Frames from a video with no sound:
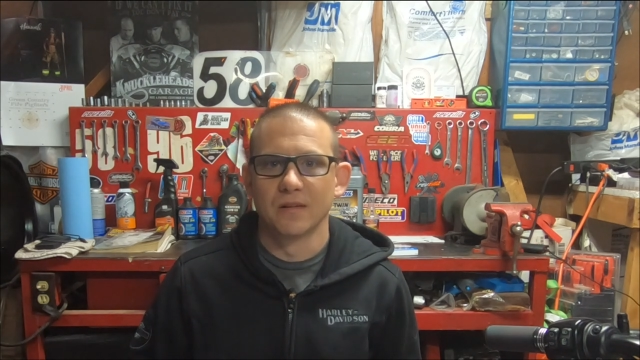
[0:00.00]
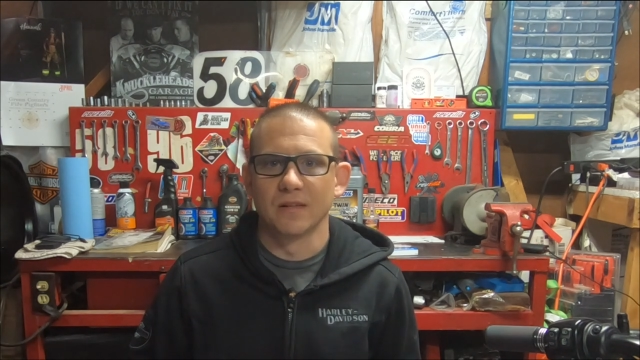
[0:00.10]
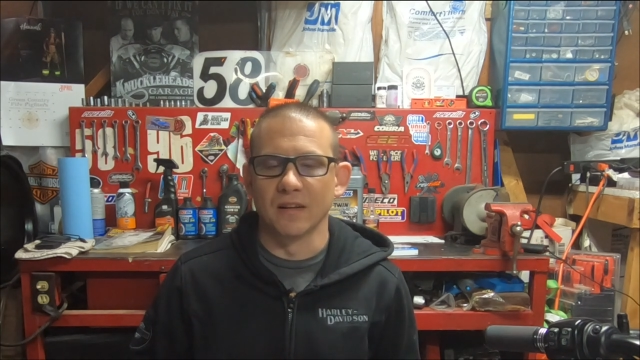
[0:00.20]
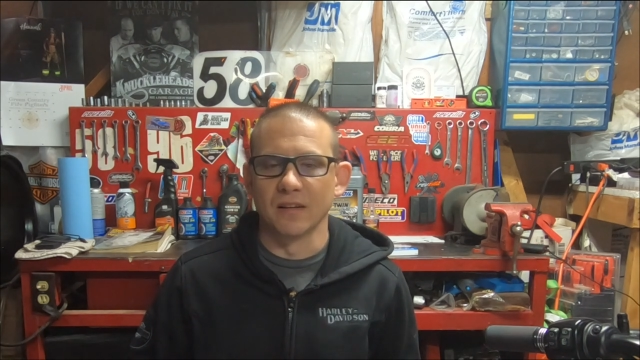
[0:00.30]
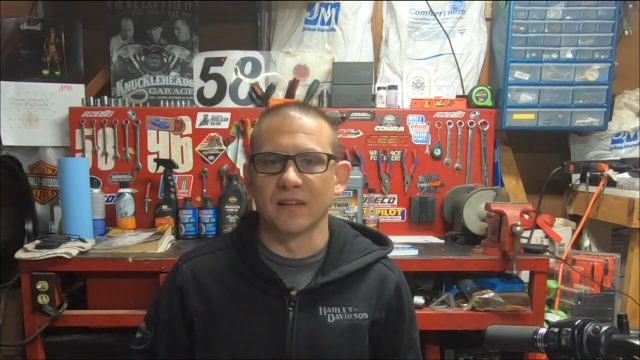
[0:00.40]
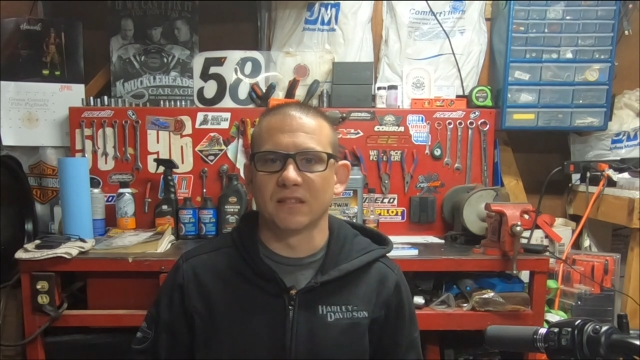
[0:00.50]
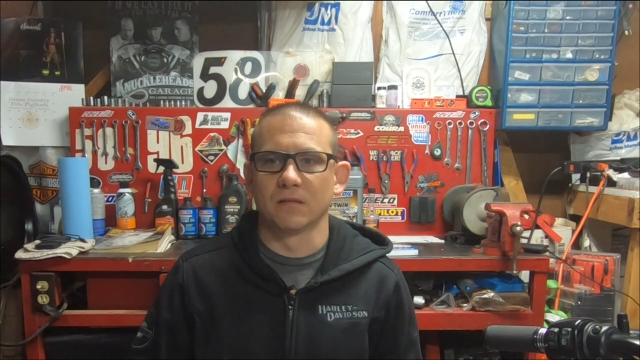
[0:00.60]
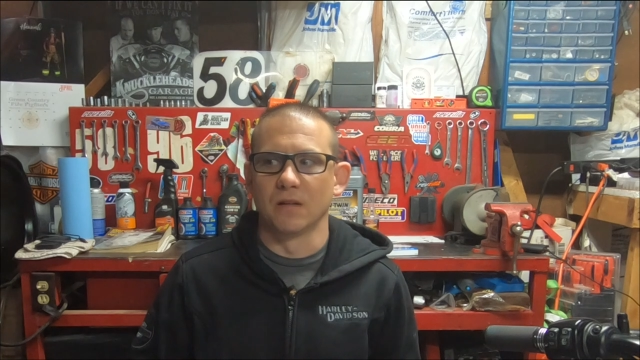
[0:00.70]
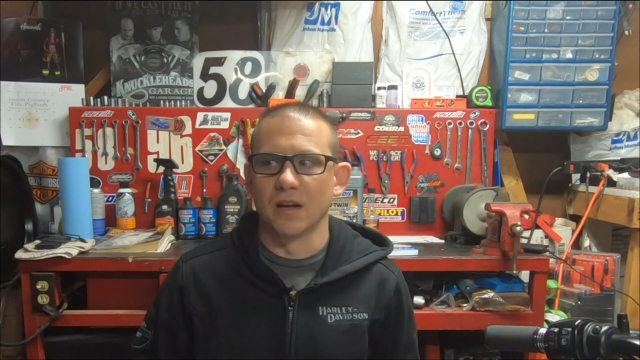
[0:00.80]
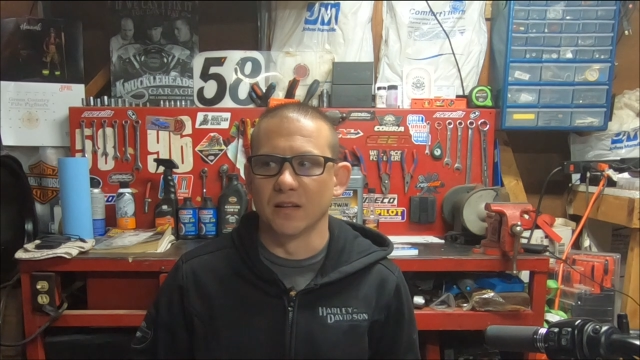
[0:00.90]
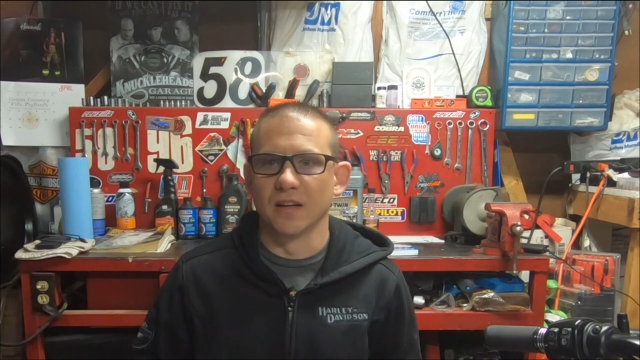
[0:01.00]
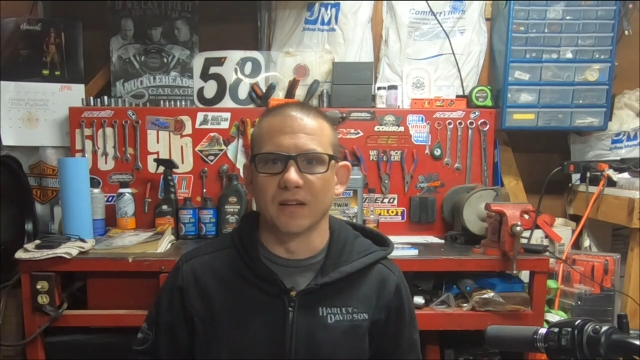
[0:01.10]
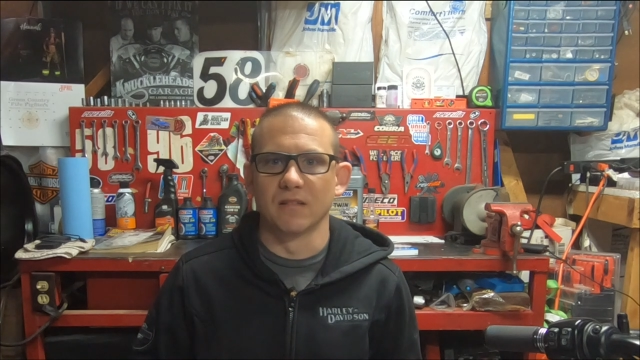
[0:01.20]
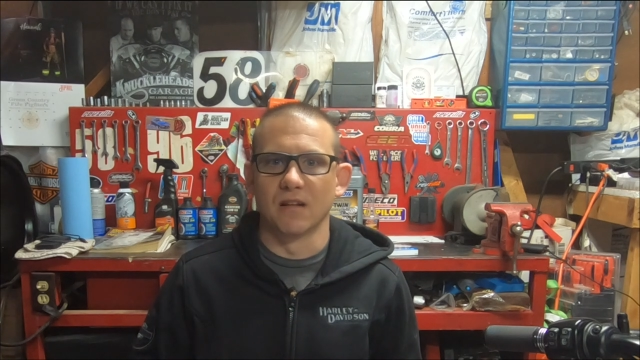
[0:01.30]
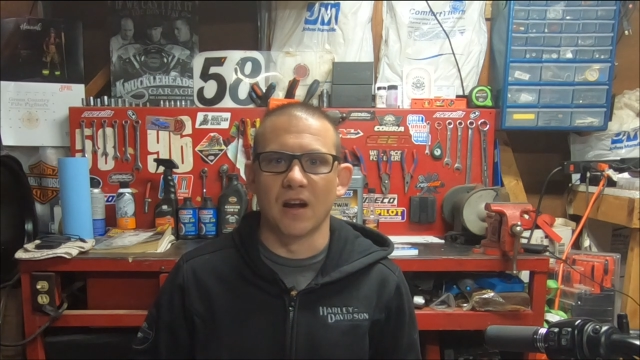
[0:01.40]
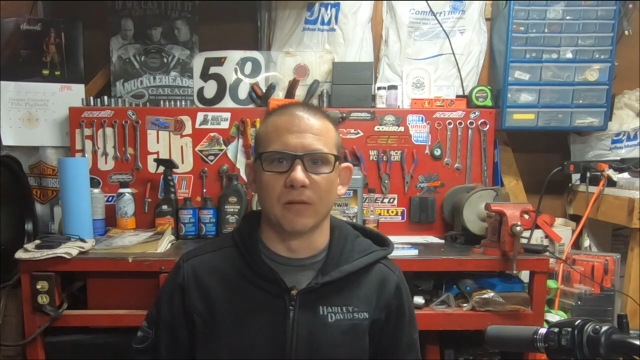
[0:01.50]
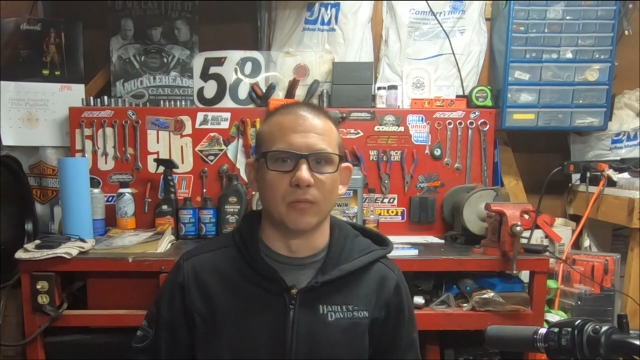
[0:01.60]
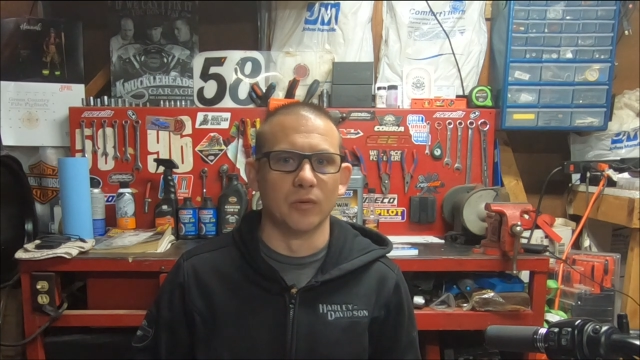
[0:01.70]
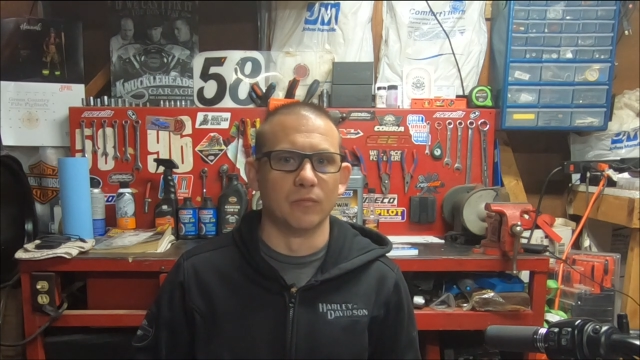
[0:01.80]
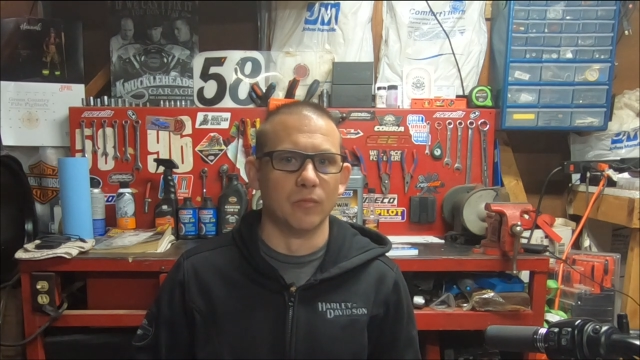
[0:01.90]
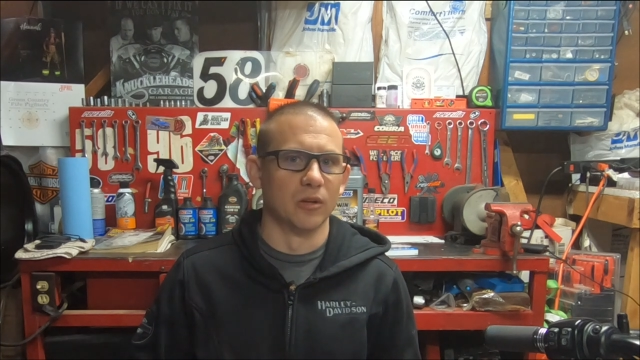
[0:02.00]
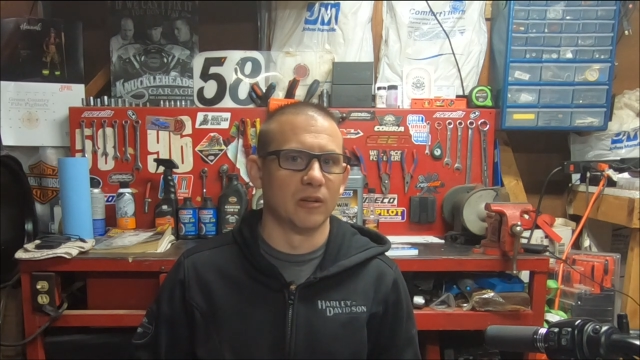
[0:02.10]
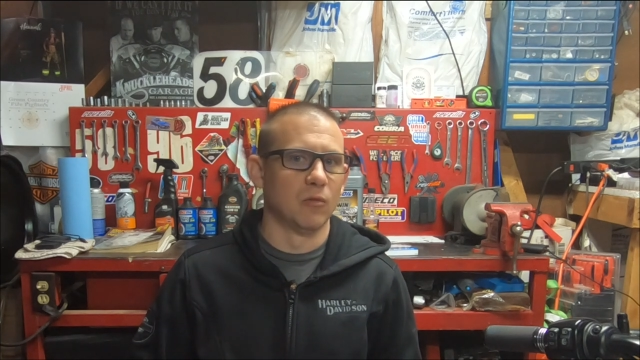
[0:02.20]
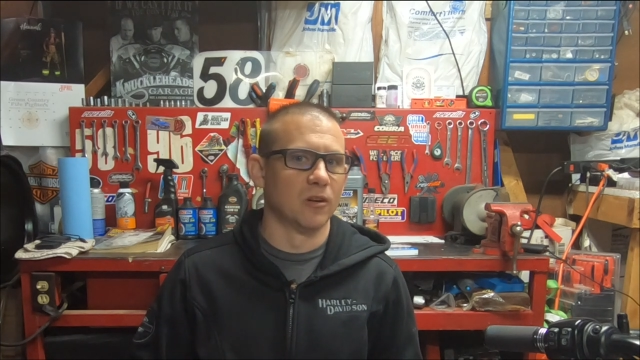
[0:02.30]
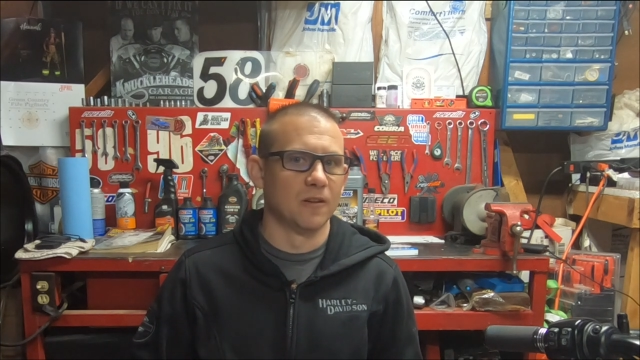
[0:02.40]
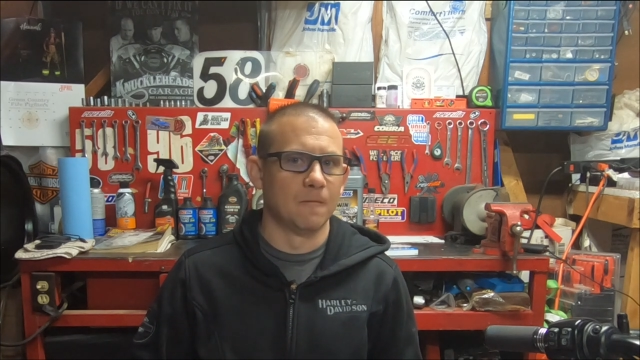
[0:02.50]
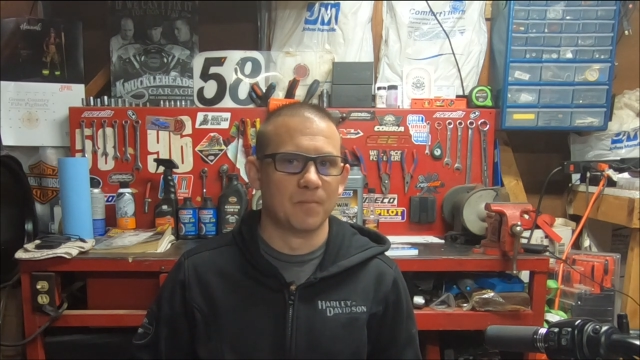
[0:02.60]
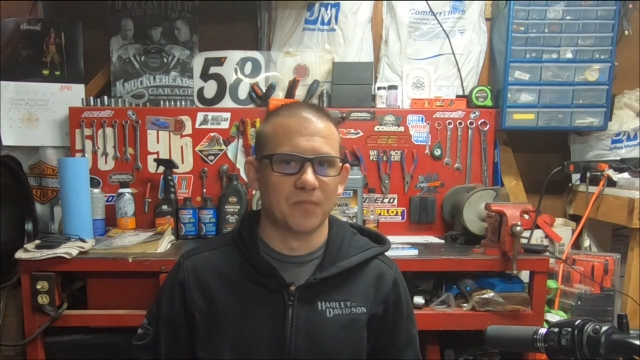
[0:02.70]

At least none that I would really wanna